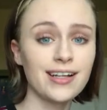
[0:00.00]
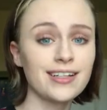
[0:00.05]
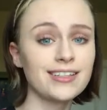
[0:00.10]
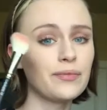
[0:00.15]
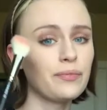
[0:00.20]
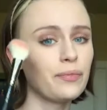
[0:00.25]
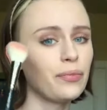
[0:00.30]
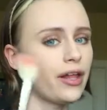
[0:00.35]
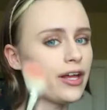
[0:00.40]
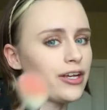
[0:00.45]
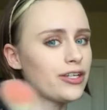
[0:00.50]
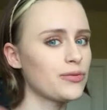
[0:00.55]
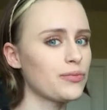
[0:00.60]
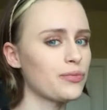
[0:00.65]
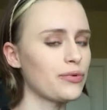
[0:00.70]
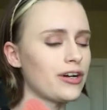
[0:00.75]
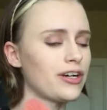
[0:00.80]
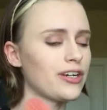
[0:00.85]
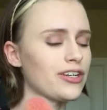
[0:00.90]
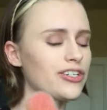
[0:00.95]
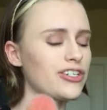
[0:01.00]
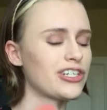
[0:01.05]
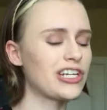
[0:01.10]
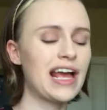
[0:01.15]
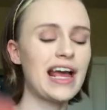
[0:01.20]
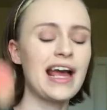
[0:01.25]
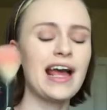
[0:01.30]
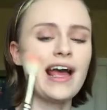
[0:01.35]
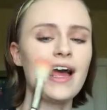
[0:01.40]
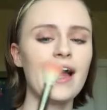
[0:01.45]
It's a blush brush,
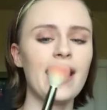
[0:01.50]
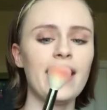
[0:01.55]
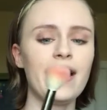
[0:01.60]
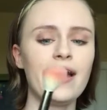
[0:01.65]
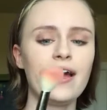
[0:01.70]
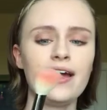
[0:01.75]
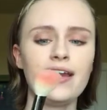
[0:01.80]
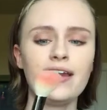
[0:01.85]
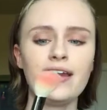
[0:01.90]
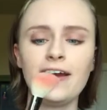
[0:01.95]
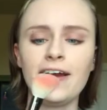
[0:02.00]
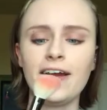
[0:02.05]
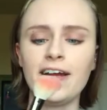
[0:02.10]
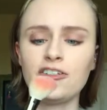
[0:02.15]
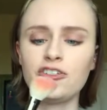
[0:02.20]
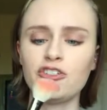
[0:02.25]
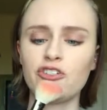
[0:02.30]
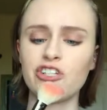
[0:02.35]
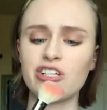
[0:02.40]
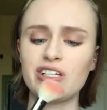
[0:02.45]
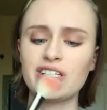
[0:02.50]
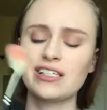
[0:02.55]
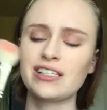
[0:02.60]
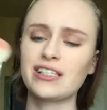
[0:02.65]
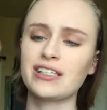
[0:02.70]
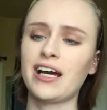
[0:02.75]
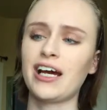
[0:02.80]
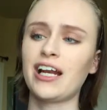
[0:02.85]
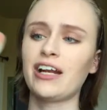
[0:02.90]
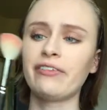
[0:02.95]
and it's
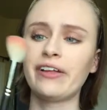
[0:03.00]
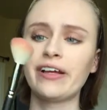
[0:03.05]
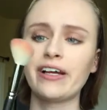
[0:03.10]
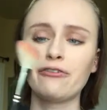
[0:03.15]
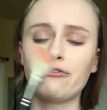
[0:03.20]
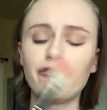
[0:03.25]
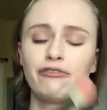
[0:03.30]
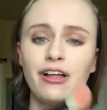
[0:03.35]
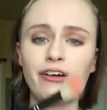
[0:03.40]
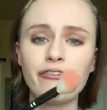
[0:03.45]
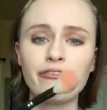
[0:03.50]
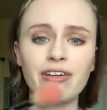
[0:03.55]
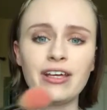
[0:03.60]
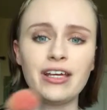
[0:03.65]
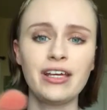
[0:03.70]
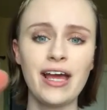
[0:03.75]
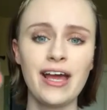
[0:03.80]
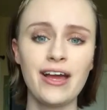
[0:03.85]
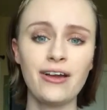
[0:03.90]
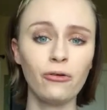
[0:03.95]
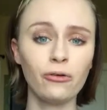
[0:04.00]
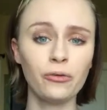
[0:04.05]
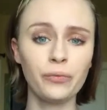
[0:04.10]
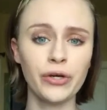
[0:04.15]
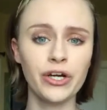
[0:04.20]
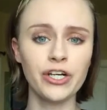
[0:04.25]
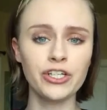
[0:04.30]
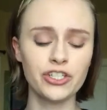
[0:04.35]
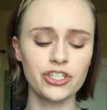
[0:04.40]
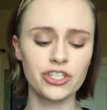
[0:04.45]
just kind of like a fluffy angled
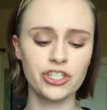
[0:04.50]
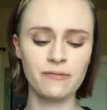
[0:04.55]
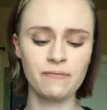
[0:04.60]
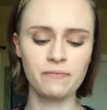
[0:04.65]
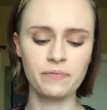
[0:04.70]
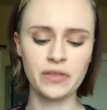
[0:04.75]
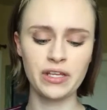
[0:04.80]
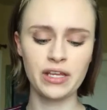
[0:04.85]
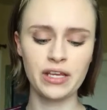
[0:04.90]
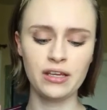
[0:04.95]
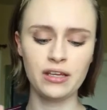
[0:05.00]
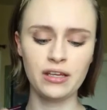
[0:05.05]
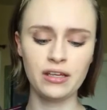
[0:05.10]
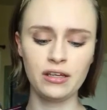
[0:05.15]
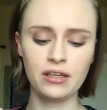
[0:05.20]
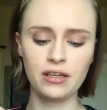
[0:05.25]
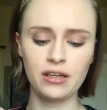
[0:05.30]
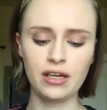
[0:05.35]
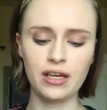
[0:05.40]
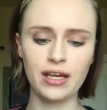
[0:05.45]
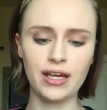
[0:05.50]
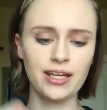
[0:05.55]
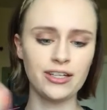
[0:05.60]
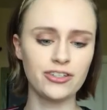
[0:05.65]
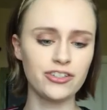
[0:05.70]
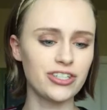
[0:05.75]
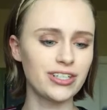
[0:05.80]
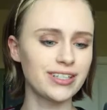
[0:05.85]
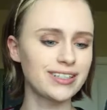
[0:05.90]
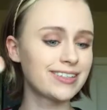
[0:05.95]
brush,
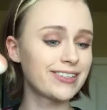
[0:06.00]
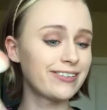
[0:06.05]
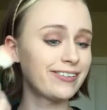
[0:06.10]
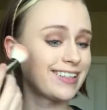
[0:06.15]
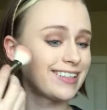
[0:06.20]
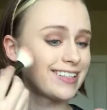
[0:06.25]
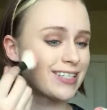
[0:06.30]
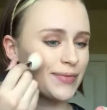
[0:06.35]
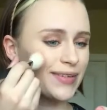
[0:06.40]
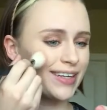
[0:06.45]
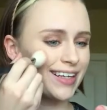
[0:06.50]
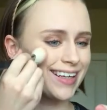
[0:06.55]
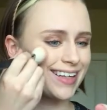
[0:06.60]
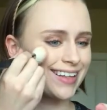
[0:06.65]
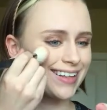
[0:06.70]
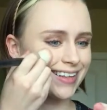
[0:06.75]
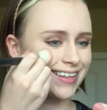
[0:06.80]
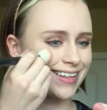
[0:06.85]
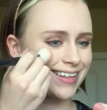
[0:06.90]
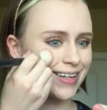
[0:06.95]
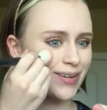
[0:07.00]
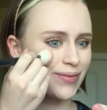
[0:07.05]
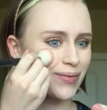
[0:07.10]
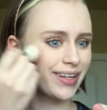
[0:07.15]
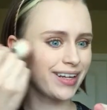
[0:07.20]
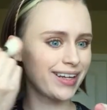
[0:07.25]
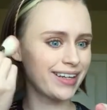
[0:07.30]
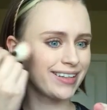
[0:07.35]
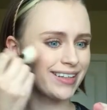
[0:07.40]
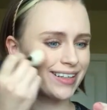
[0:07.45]
and just going to be
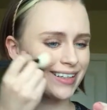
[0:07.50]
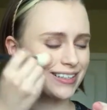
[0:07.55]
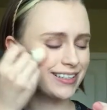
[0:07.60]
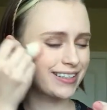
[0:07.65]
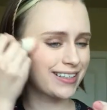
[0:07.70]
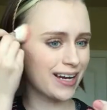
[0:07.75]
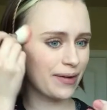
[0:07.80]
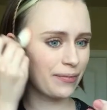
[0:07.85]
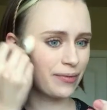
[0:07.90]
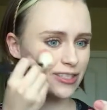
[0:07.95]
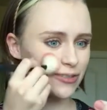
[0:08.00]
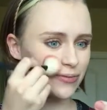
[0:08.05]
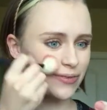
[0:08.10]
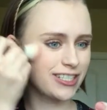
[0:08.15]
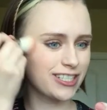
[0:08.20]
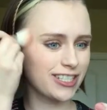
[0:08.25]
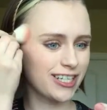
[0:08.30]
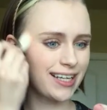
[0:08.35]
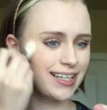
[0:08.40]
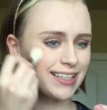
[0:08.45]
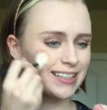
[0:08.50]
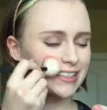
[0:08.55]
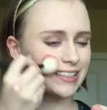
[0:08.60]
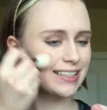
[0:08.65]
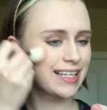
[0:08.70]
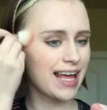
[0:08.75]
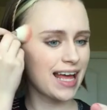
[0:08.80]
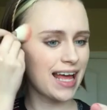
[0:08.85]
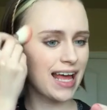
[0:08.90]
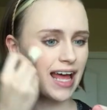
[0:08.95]
applying that to the apples of my
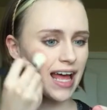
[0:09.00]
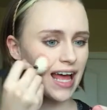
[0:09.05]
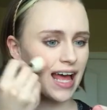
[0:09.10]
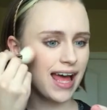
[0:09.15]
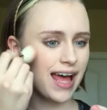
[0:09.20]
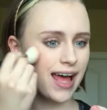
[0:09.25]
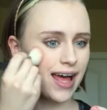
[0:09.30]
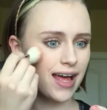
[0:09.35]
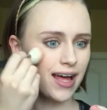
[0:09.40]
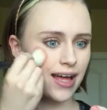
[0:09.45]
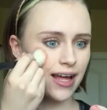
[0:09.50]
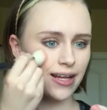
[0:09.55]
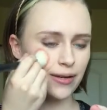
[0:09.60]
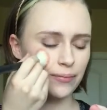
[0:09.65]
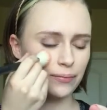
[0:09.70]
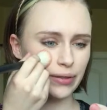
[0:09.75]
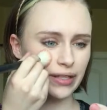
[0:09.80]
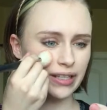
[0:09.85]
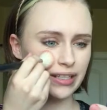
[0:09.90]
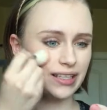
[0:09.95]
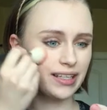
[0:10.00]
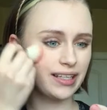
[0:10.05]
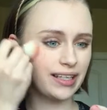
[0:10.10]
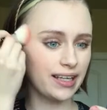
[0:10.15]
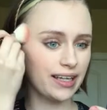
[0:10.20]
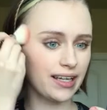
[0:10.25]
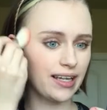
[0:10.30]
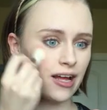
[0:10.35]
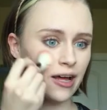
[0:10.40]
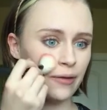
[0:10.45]
cheeks and
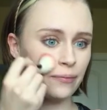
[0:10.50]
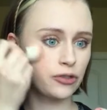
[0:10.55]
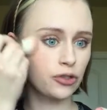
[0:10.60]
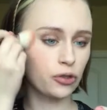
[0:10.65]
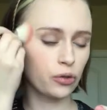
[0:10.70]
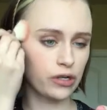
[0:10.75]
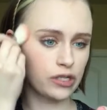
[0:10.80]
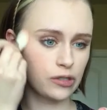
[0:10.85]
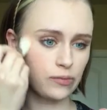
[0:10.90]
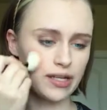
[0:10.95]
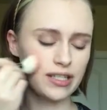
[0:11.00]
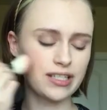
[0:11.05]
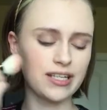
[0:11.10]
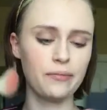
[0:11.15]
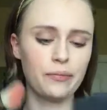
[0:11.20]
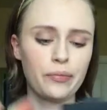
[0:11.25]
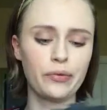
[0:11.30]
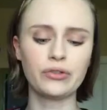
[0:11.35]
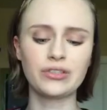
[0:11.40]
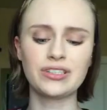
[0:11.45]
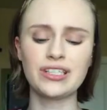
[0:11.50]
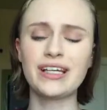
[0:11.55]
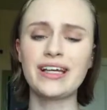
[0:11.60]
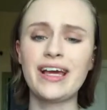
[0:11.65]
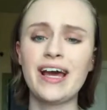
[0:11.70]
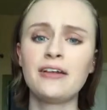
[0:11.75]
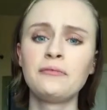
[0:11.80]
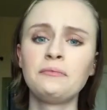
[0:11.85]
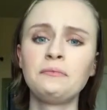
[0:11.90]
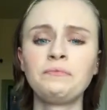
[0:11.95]
blending it up towards my temples.
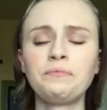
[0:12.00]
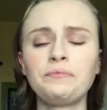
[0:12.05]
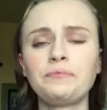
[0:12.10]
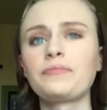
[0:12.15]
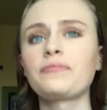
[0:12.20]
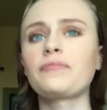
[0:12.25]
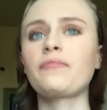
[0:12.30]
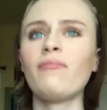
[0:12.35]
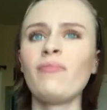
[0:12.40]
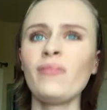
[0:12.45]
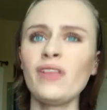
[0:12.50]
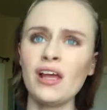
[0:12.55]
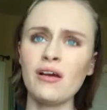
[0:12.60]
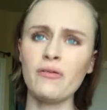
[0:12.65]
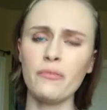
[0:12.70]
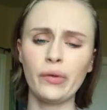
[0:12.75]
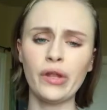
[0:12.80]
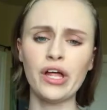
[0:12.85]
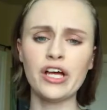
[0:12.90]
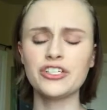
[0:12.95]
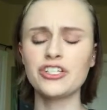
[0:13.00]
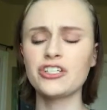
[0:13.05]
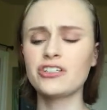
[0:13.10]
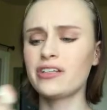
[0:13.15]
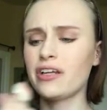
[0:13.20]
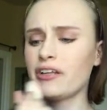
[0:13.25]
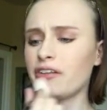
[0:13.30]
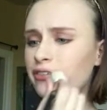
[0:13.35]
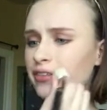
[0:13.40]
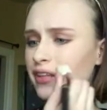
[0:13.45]
Again, blush
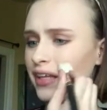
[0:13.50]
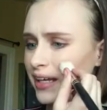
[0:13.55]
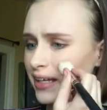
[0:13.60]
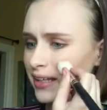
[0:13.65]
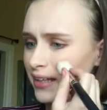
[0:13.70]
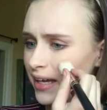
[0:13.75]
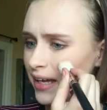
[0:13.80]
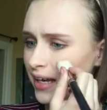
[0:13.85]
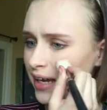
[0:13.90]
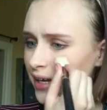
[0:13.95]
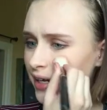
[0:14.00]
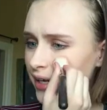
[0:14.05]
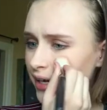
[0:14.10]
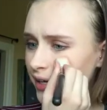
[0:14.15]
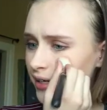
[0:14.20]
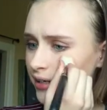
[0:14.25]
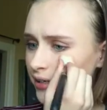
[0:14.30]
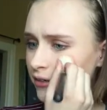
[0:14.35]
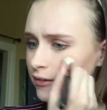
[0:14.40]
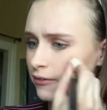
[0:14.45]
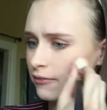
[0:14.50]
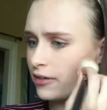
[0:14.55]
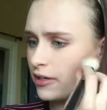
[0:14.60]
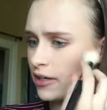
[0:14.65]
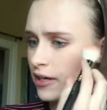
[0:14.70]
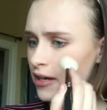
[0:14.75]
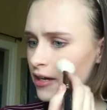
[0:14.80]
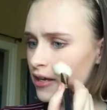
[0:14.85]
is another thing that I kind of,